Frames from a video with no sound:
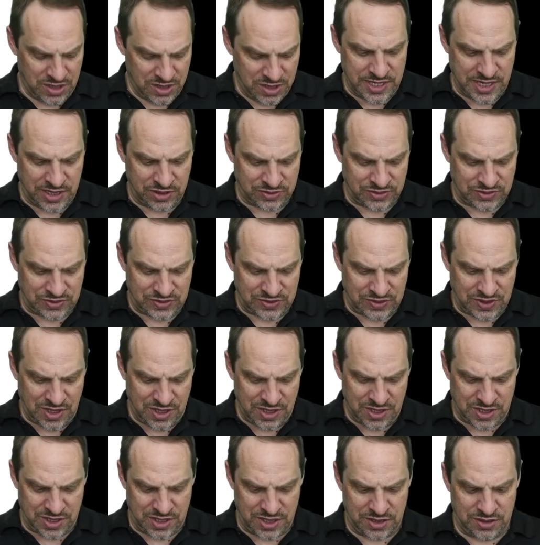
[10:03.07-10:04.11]
Now
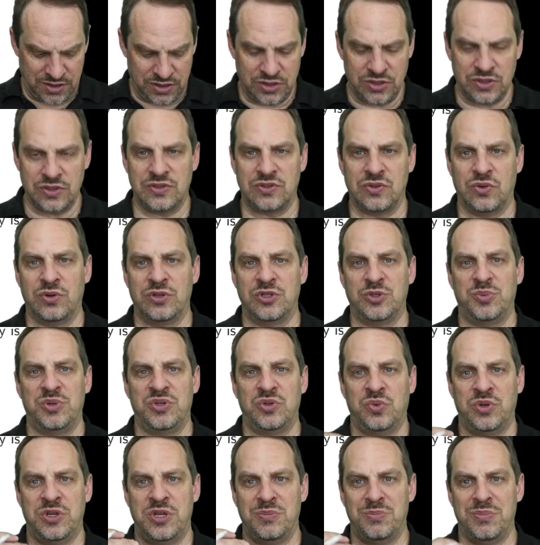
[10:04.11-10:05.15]
sine is always
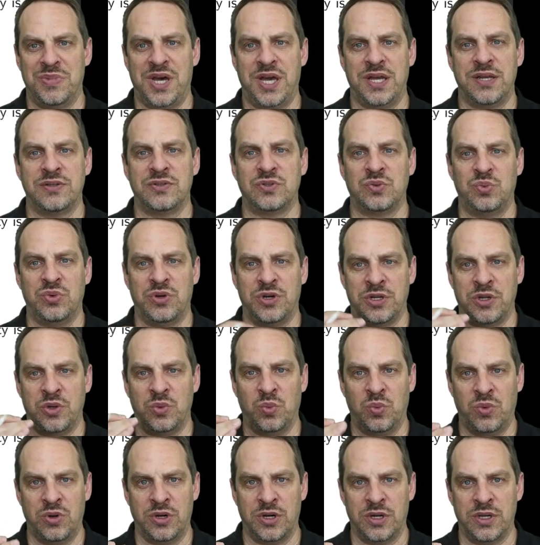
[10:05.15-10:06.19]
between minus 1
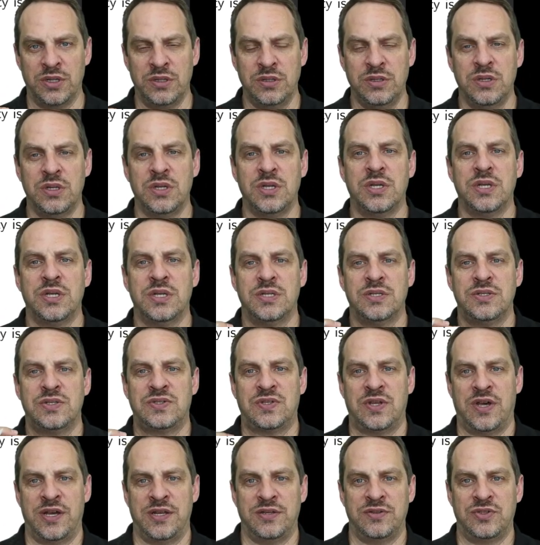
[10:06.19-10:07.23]
and 1.
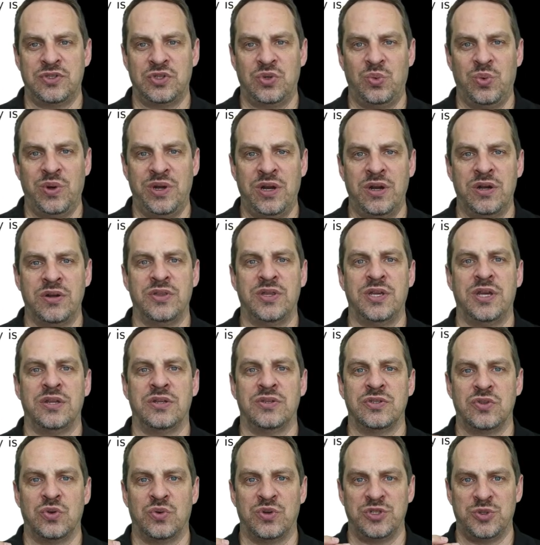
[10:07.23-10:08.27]
Sine squared then
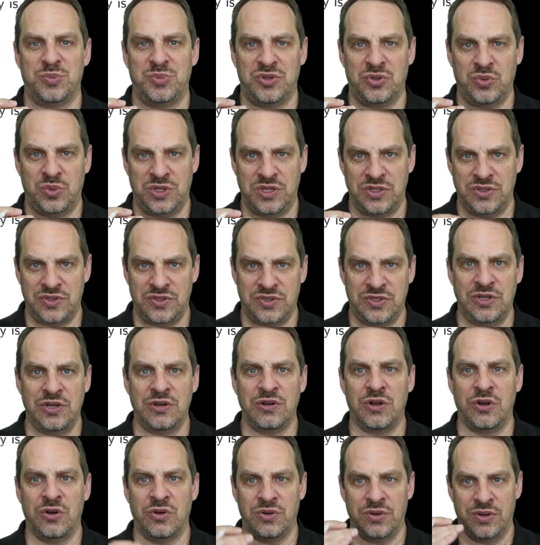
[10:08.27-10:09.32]
is always between
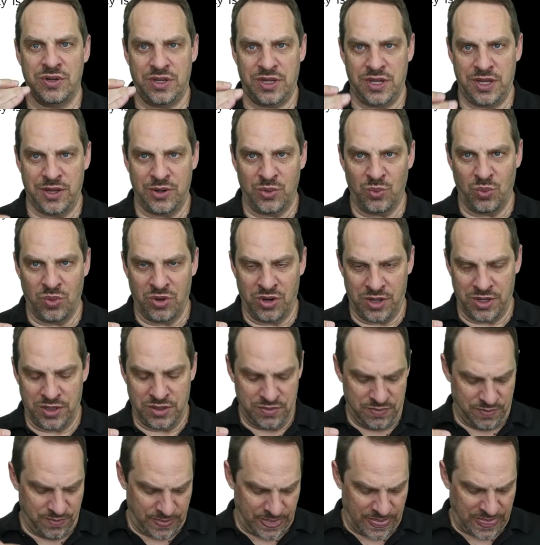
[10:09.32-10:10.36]
0 and
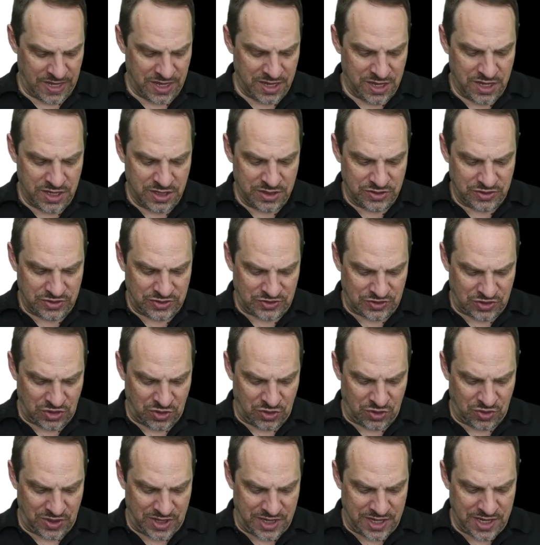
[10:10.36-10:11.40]
1.
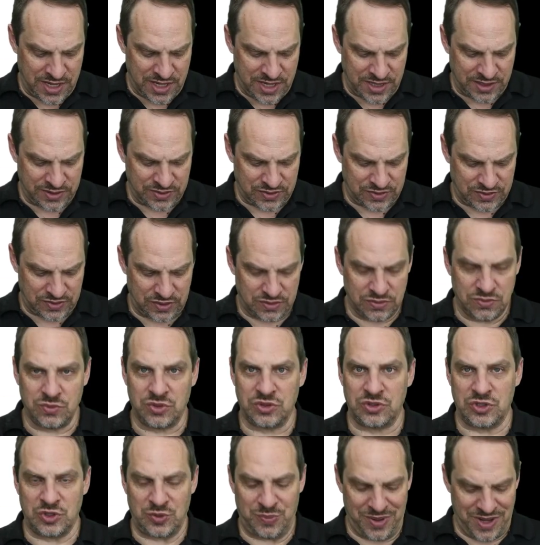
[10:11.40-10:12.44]
So s,
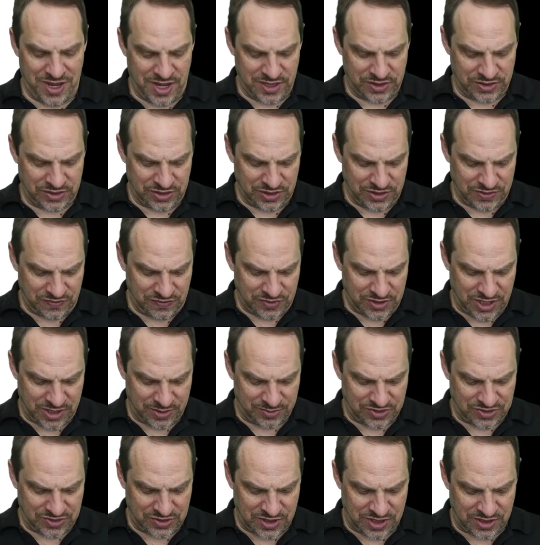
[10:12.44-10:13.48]
which is positive,
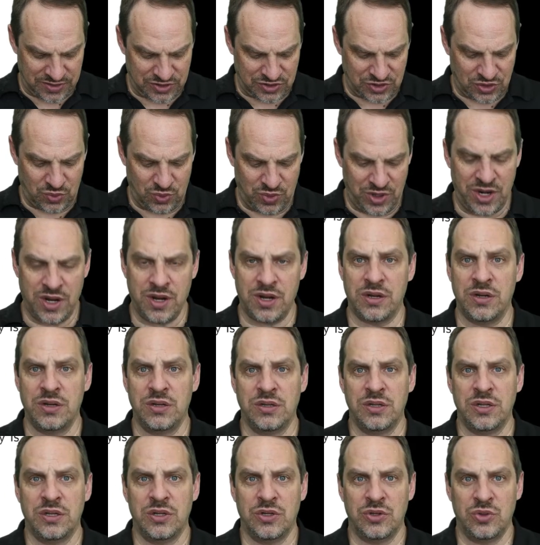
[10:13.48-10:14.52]
times sine squared,
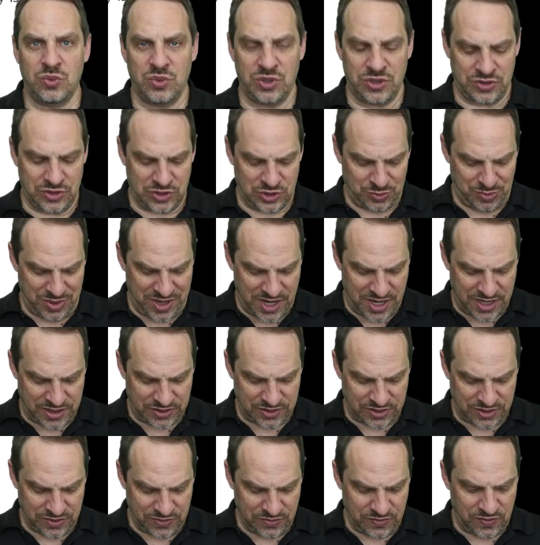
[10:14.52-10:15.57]
which is
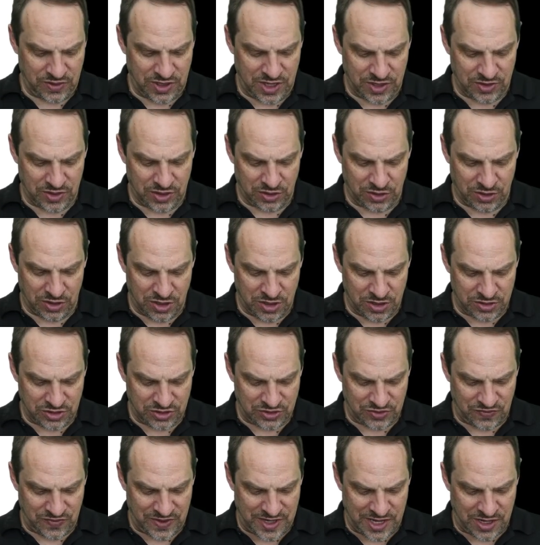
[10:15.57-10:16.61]
positive, and the
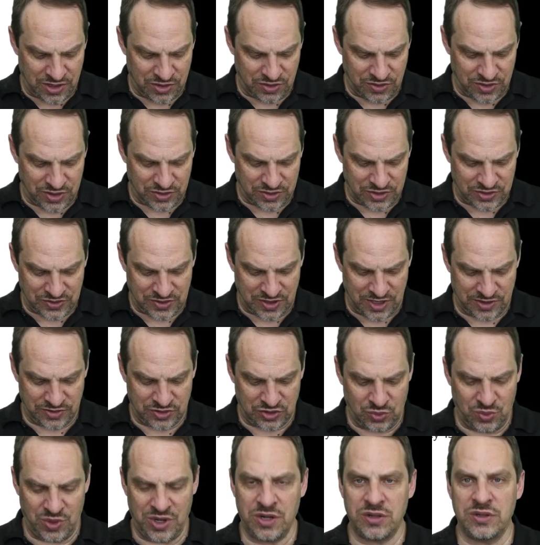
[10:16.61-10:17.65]
largest value that the sine
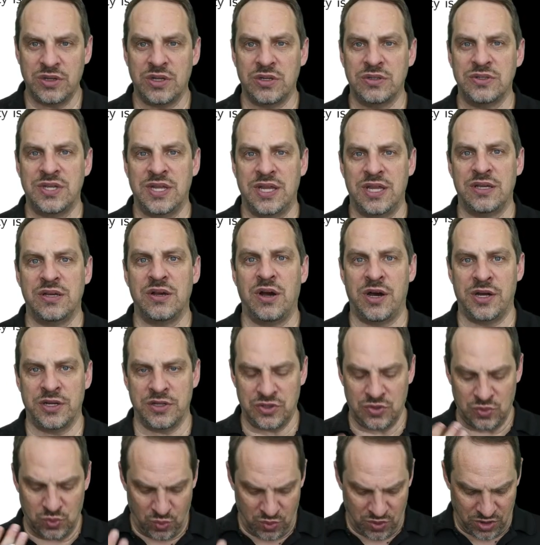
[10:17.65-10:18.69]
squared can take on
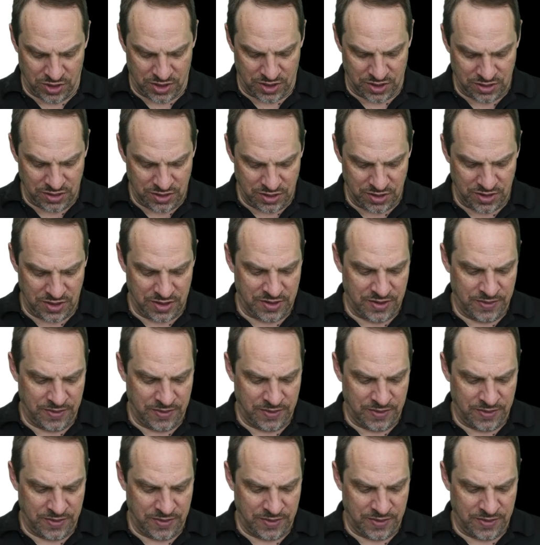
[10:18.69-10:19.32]
is 1